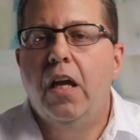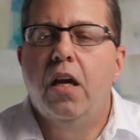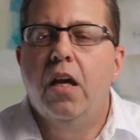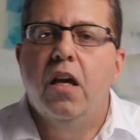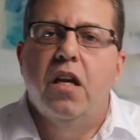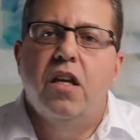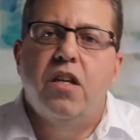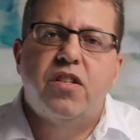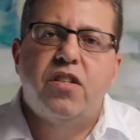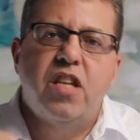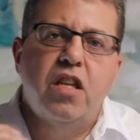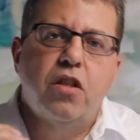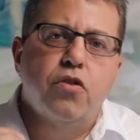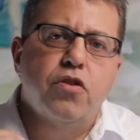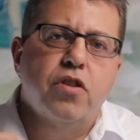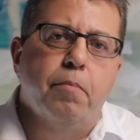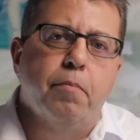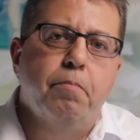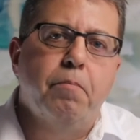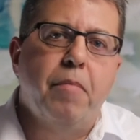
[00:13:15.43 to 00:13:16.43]
You see, there's
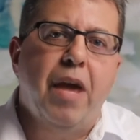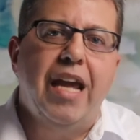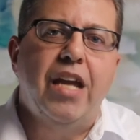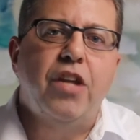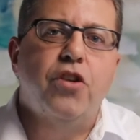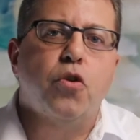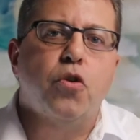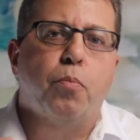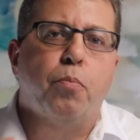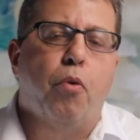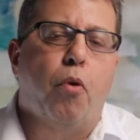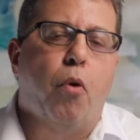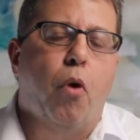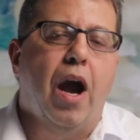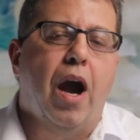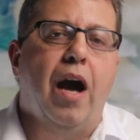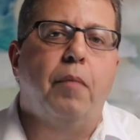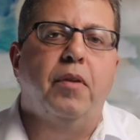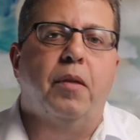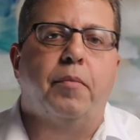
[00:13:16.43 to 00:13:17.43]
a major
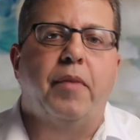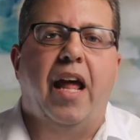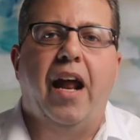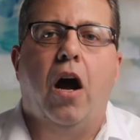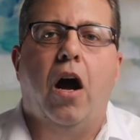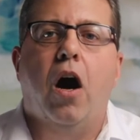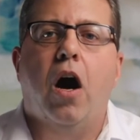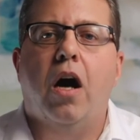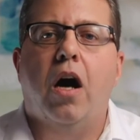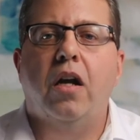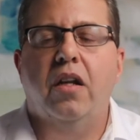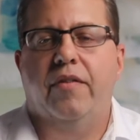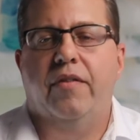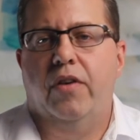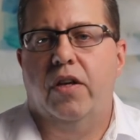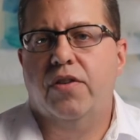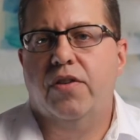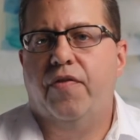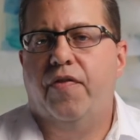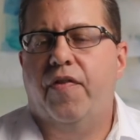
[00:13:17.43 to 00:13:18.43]
problem that all of
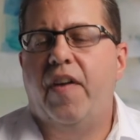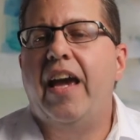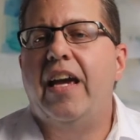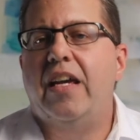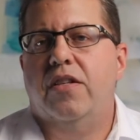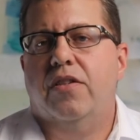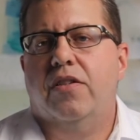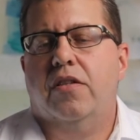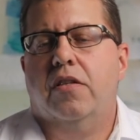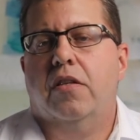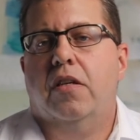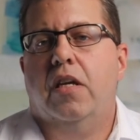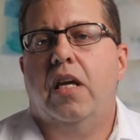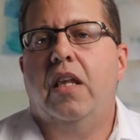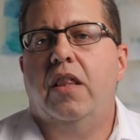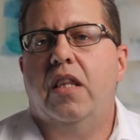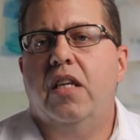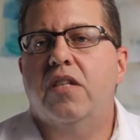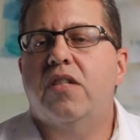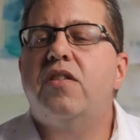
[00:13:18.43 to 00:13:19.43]
us face in
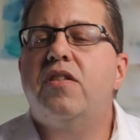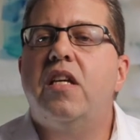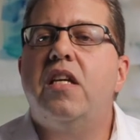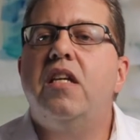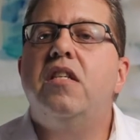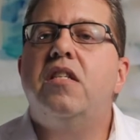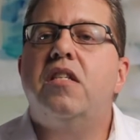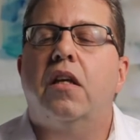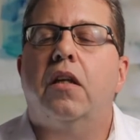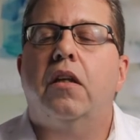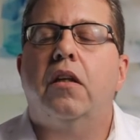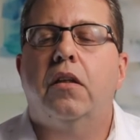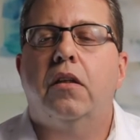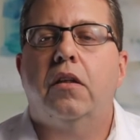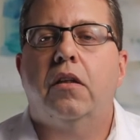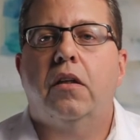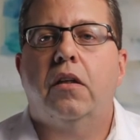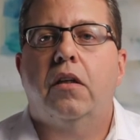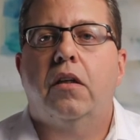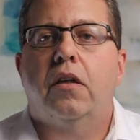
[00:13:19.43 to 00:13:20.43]
this season.
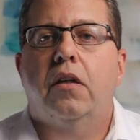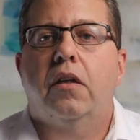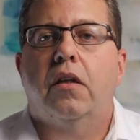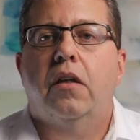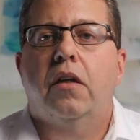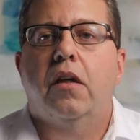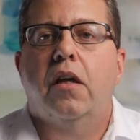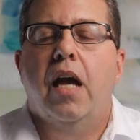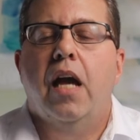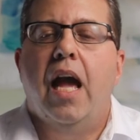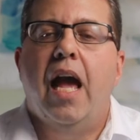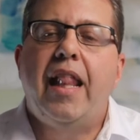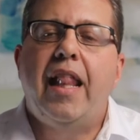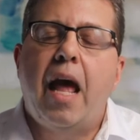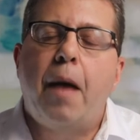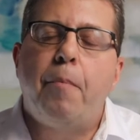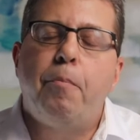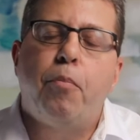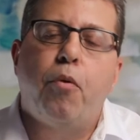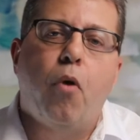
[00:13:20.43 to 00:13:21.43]
And
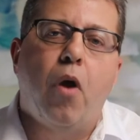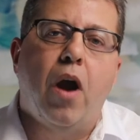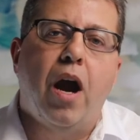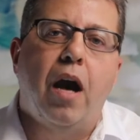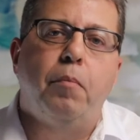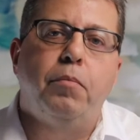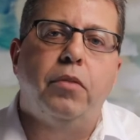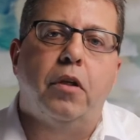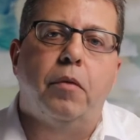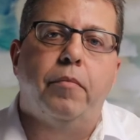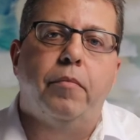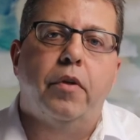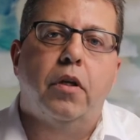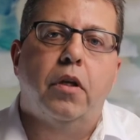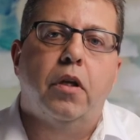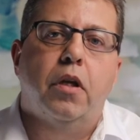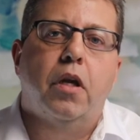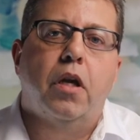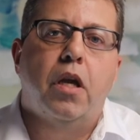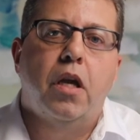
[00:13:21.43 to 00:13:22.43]
that problem
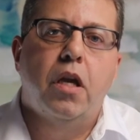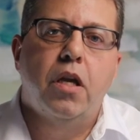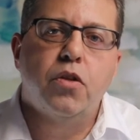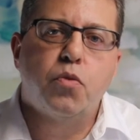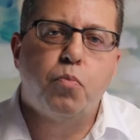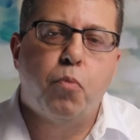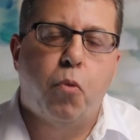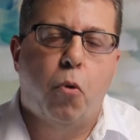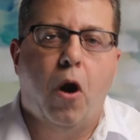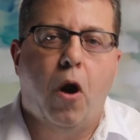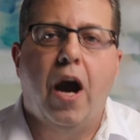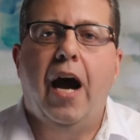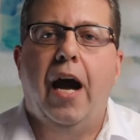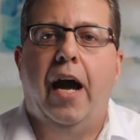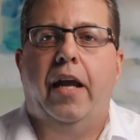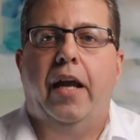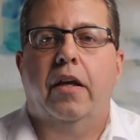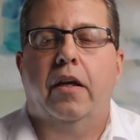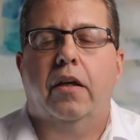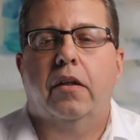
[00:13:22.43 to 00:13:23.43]
is pride.